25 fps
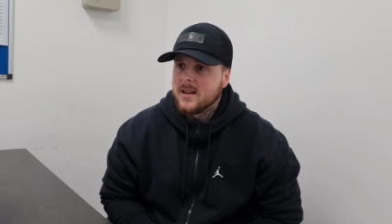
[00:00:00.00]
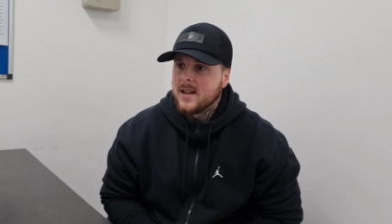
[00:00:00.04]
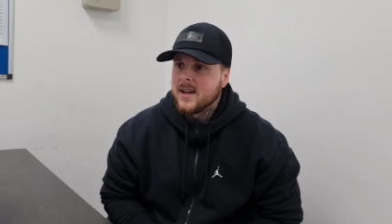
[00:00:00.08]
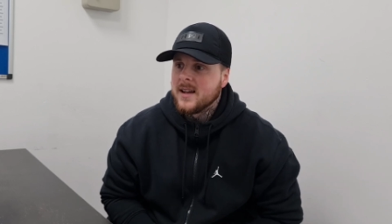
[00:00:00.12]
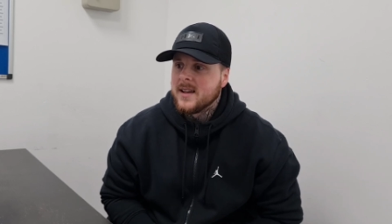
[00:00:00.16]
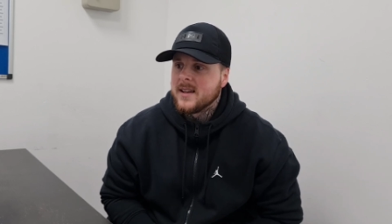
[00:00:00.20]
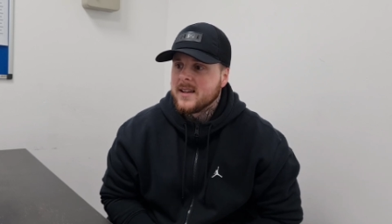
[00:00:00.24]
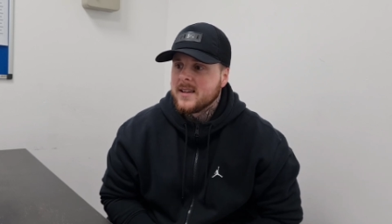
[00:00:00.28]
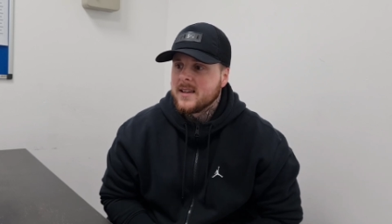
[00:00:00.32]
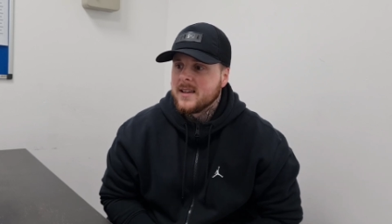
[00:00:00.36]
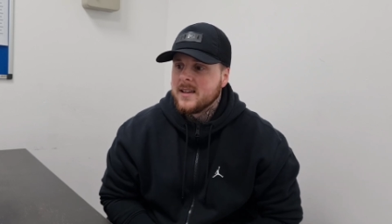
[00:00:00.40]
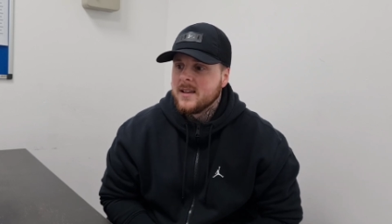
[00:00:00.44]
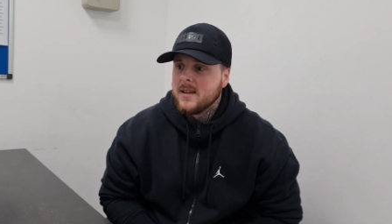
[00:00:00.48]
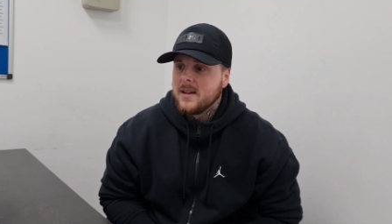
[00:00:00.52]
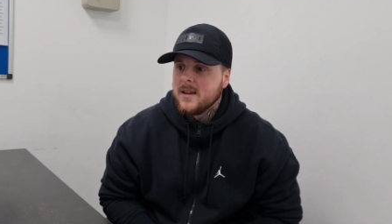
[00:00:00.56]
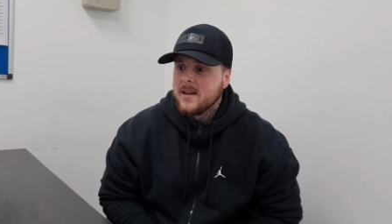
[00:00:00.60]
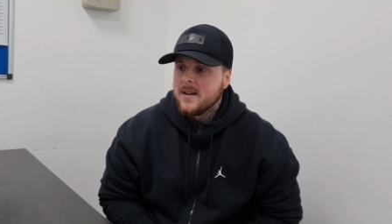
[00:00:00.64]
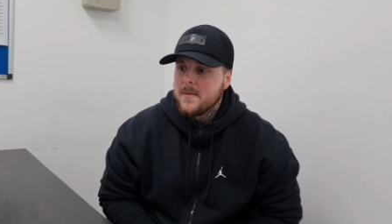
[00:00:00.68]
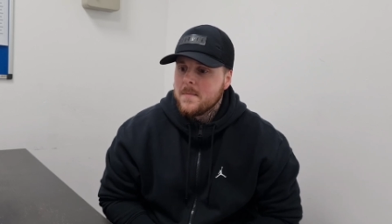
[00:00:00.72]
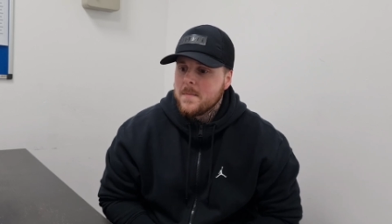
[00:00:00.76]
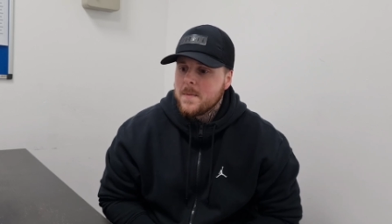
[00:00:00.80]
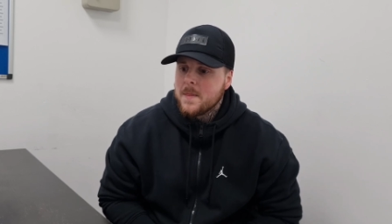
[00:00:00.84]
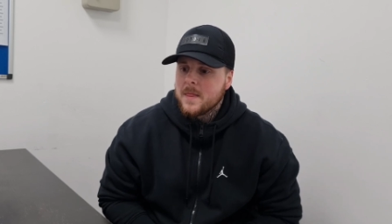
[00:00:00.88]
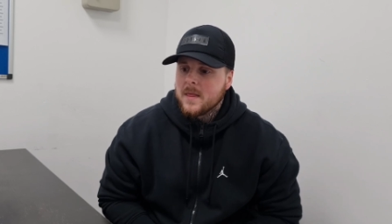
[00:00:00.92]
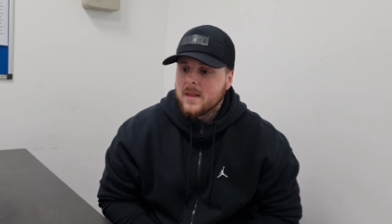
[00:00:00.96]
Like,
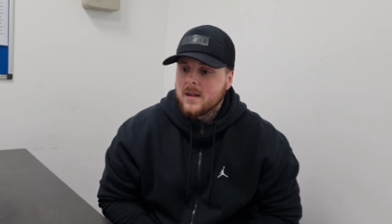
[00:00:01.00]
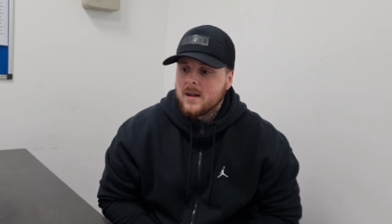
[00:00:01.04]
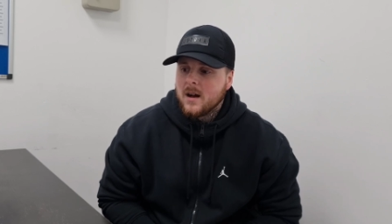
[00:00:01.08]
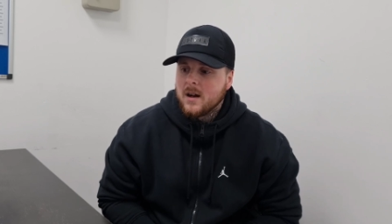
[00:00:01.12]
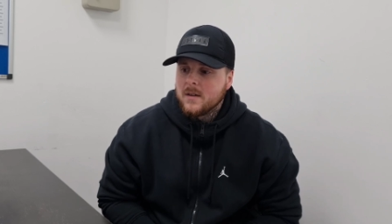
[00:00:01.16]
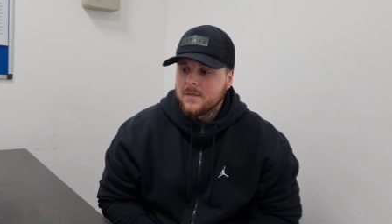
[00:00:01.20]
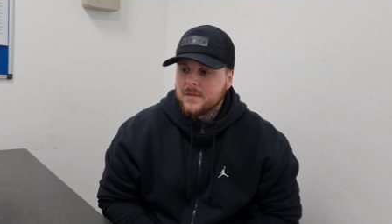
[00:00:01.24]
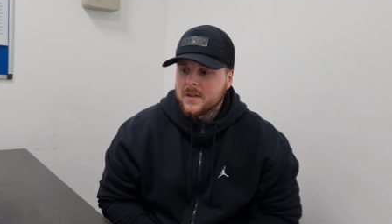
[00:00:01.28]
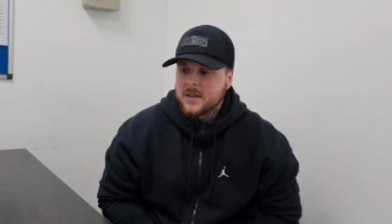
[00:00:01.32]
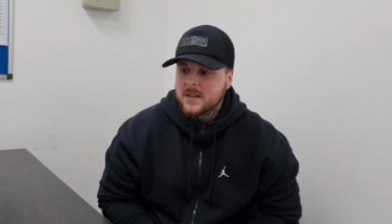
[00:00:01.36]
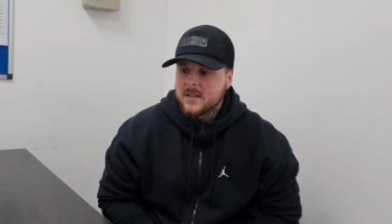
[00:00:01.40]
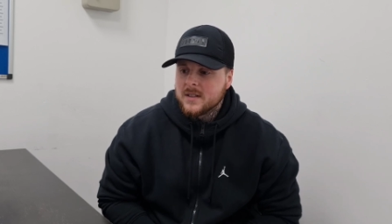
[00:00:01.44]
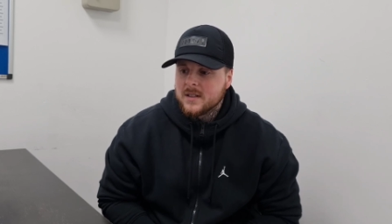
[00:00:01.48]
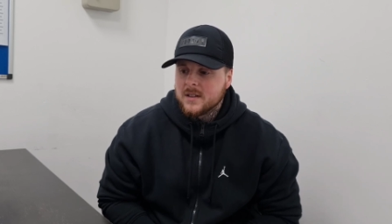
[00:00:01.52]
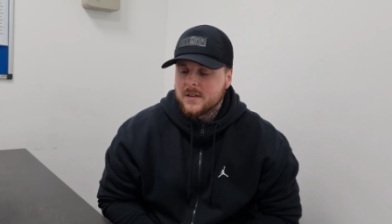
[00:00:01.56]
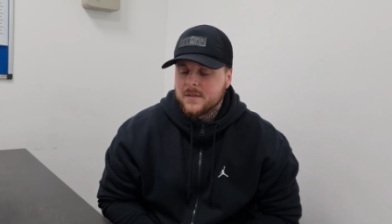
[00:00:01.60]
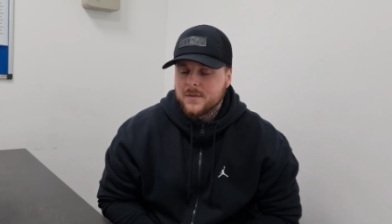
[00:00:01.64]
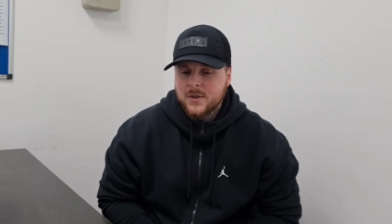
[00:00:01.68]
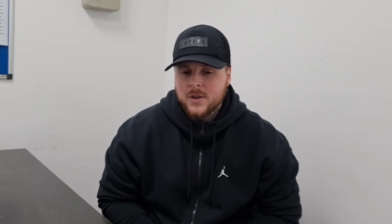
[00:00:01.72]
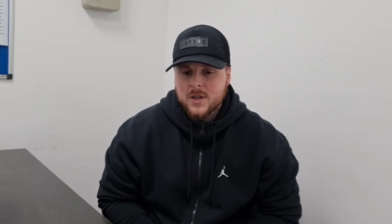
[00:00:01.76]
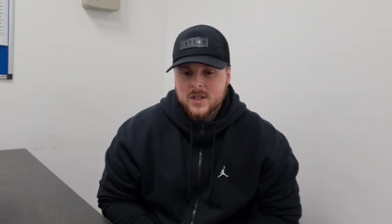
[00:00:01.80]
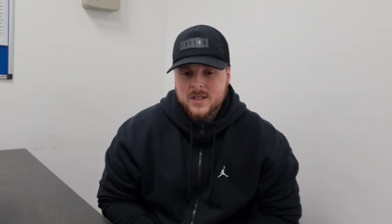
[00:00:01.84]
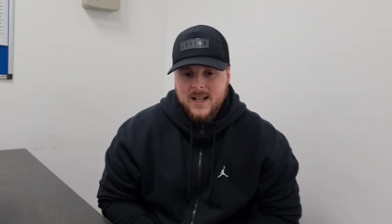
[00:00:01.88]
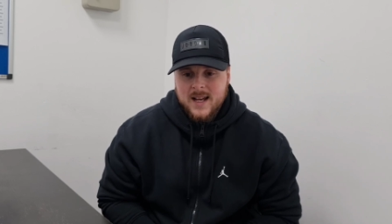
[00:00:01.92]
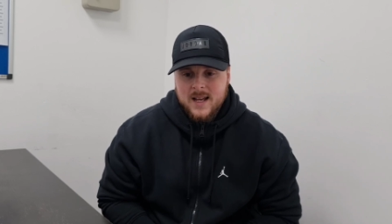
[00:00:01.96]
I think I did
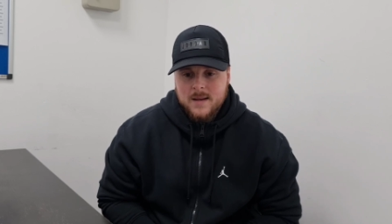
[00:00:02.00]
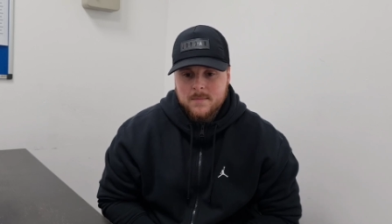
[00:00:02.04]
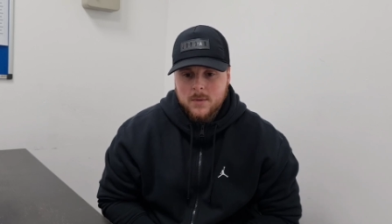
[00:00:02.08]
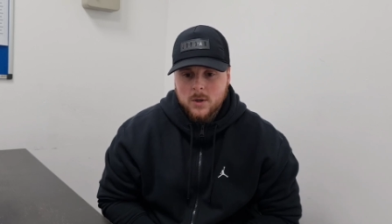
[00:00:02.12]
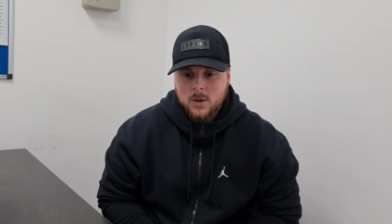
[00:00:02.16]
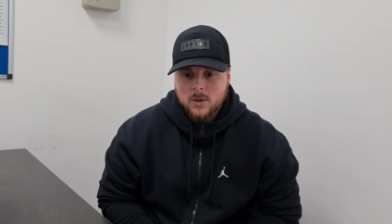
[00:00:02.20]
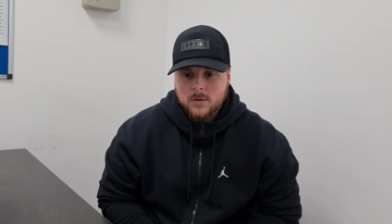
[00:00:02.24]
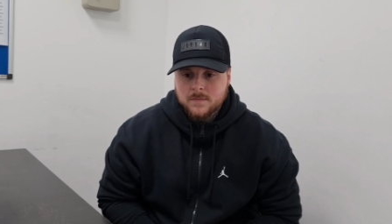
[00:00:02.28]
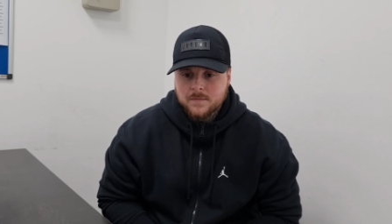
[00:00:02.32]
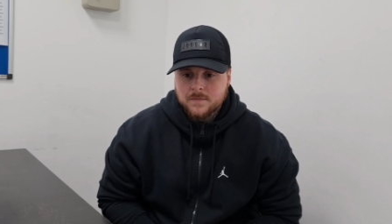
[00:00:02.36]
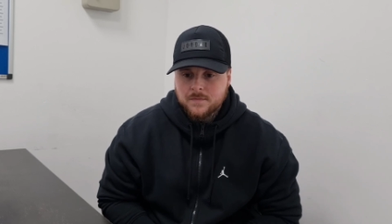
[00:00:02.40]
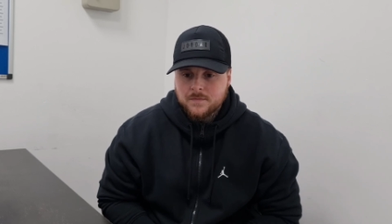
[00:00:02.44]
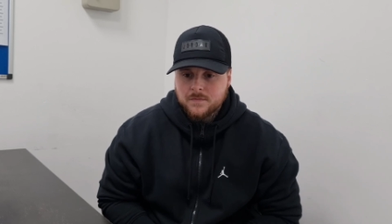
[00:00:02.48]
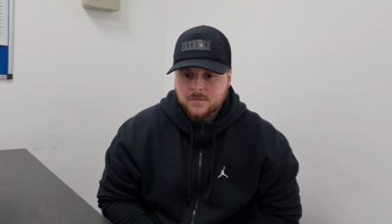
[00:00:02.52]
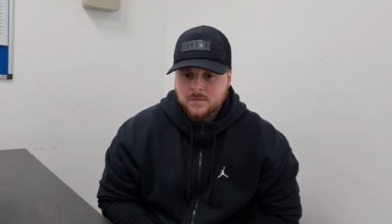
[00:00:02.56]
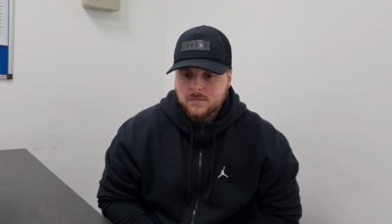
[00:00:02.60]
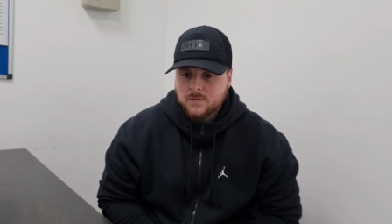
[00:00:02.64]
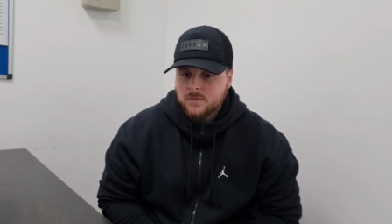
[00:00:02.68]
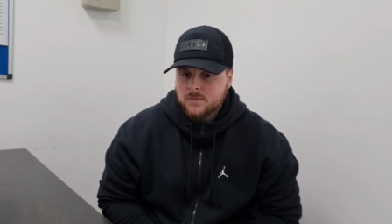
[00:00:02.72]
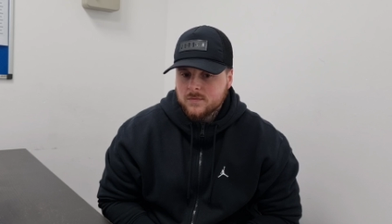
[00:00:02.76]
the first 8 mile.